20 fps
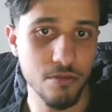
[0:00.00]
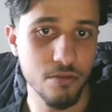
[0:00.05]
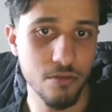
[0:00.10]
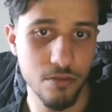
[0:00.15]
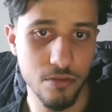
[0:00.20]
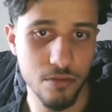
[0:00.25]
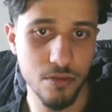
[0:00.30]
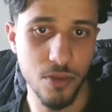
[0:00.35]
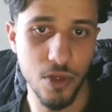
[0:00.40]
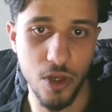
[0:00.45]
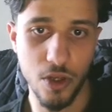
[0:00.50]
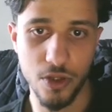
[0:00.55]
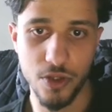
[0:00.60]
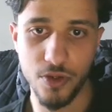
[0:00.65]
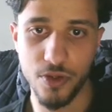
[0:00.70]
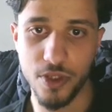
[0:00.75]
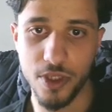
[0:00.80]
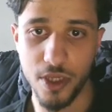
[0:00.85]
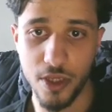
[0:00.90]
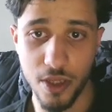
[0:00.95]
also said
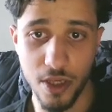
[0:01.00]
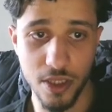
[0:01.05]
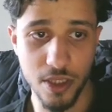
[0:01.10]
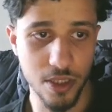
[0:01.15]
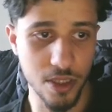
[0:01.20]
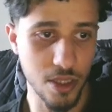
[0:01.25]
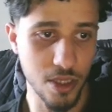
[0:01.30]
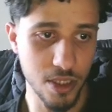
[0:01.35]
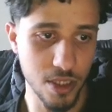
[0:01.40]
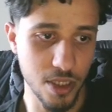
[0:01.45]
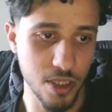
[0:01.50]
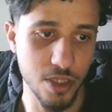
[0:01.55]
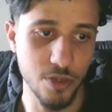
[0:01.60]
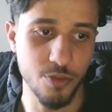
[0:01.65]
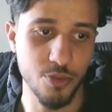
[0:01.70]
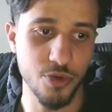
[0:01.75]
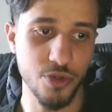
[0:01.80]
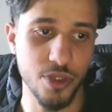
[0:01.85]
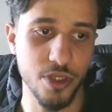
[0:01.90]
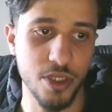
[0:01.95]
that this is a
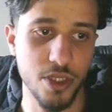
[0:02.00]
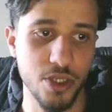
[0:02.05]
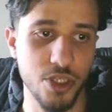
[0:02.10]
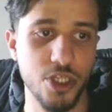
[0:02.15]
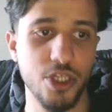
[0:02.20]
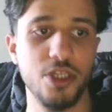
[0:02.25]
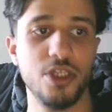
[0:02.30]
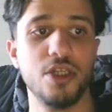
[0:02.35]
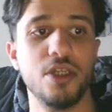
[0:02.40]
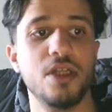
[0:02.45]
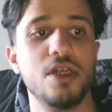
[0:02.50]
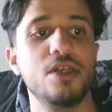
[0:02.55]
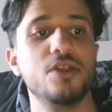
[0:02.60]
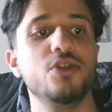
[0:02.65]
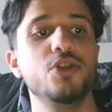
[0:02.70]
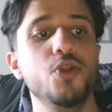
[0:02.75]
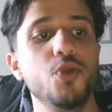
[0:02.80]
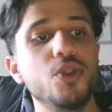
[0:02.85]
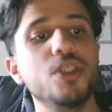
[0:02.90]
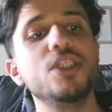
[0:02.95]
process injection. And to
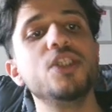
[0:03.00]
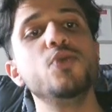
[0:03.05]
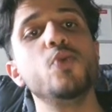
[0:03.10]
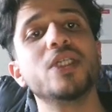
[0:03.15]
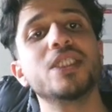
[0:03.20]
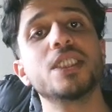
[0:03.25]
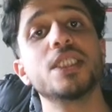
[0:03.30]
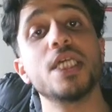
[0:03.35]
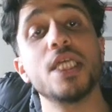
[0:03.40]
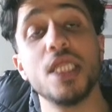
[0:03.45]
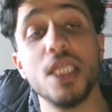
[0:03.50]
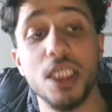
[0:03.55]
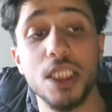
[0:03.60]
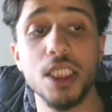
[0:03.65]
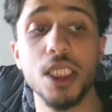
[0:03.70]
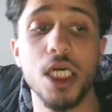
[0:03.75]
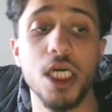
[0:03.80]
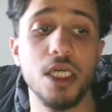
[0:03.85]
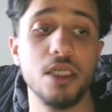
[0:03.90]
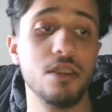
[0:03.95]
see what's
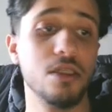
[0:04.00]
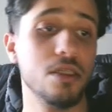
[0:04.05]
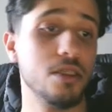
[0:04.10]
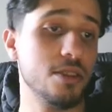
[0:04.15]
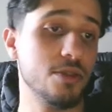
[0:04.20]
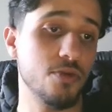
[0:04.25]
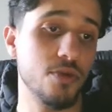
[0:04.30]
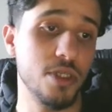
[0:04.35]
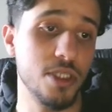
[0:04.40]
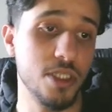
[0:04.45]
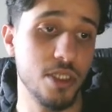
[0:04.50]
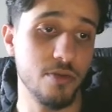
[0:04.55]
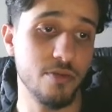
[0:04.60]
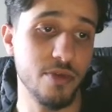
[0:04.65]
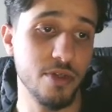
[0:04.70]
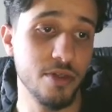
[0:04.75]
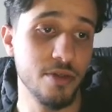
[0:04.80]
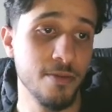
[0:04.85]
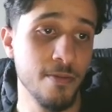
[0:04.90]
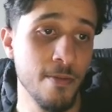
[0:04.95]
inside, it's really simple.
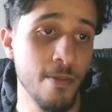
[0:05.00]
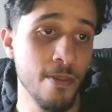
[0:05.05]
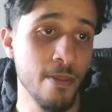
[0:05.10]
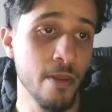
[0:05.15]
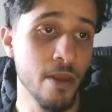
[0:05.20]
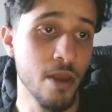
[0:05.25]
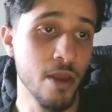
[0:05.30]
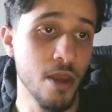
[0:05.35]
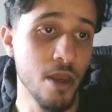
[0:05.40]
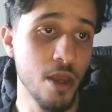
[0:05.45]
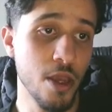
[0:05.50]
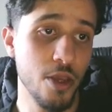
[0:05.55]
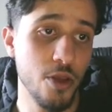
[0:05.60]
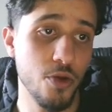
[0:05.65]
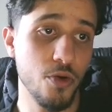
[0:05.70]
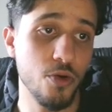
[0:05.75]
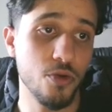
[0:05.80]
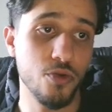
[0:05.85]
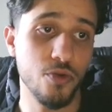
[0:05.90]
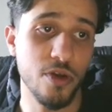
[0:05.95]
You go
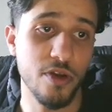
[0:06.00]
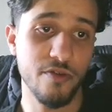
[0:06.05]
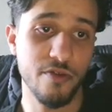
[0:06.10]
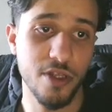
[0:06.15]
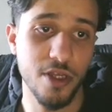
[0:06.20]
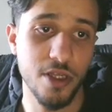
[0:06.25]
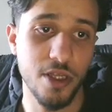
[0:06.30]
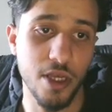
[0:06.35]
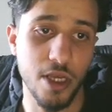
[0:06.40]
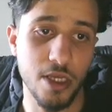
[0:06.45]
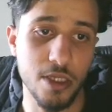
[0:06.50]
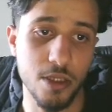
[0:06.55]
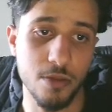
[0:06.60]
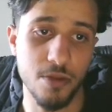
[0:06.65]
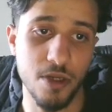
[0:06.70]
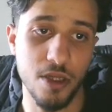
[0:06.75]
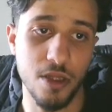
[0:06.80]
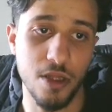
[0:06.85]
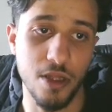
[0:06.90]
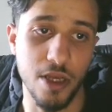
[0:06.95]
to event data XML,
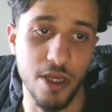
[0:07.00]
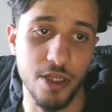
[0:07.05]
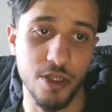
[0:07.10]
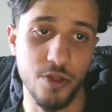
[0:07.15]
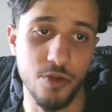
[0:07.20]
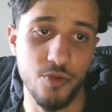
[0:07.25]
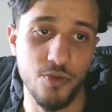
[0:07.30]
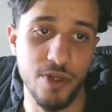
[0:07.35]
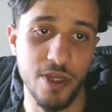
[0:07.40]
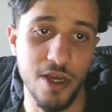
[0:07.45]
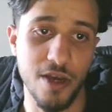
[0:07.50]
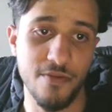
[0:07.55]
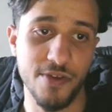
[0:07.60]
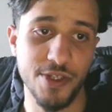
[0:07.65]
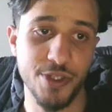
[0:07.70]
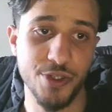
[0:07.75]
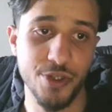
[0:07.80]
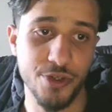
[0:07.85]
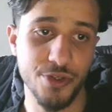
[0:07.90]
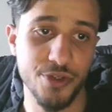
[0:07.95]
and we have a
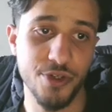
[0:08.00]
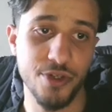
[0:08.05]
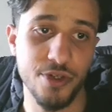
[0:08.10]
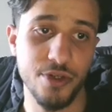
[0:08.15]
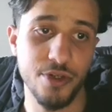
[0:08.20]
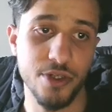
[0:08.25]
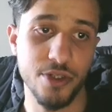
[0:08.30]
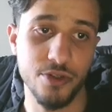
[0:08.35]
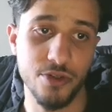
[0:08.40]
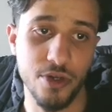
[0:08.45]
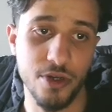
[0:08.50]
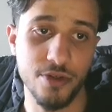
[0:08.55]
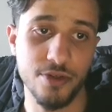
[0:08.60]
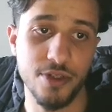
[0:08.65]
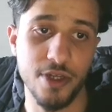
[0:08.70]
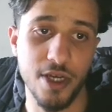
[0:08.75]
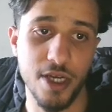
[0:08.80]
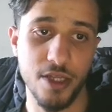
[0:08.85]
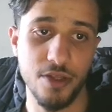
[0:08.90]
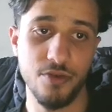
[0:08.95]
start
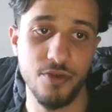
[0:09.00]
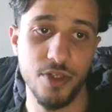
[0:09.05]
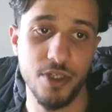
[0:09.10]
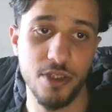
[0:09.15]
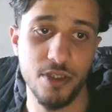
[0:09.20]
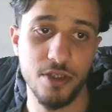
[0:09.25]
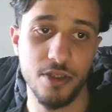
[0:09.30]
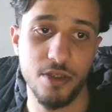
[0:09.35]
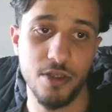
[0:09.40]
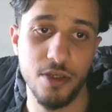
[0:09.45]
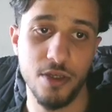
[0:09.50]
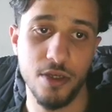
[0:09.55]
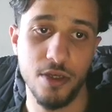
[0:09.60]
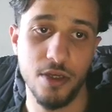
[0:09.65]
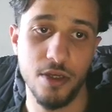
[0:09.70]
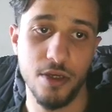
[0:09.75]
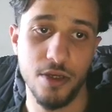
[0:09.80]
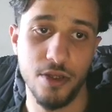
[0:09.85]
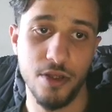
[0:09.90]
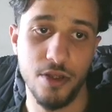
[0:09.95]
address.
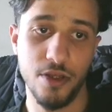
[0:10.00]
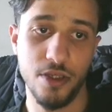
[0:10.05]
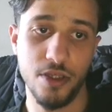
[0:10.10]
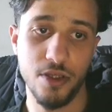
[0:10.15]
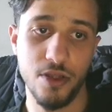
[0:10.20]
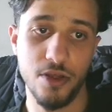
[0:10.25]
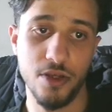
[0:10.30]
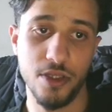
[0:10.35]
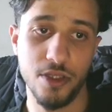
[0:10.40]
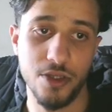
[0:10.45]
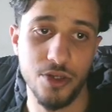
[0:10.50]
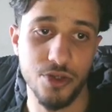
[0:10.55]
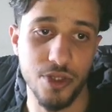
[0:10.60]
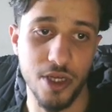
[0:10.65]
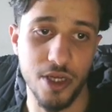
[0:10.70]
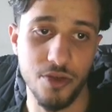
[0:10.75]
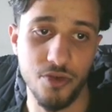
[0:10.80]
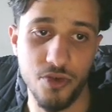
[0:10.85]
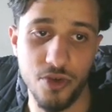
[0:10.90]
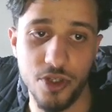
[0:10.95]
This the start
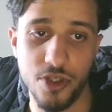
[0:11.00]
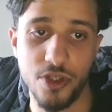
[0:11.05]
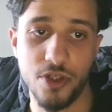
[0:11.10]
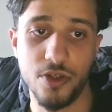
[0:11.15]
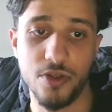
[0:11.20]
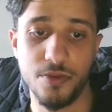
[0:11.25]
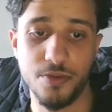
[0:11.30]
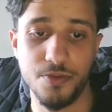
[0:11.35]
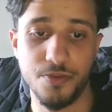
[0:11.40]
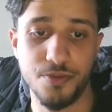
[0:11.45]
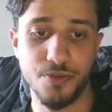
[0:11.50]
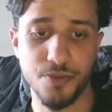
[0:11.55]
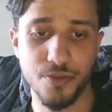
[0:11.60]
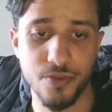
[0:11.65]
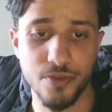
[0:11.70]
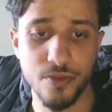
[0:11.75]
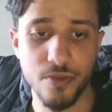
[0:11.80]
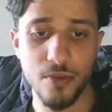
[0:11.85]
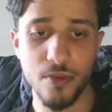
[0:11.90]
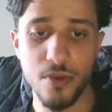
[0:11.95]
address
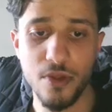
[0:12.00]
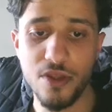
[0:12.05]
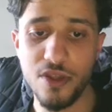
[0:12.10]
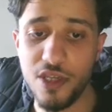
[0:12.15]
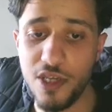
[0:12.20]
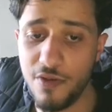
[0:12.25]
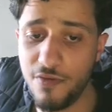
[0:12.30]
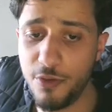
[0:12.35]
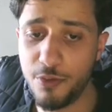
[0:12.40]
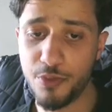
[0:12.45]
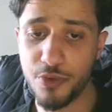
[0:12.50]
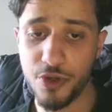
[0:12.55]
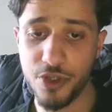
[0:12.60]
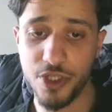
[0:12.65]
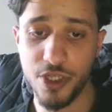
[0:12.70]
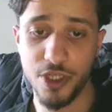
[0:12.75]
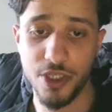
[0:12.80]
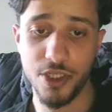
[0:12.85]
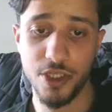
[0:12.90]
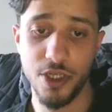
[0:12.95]
of the process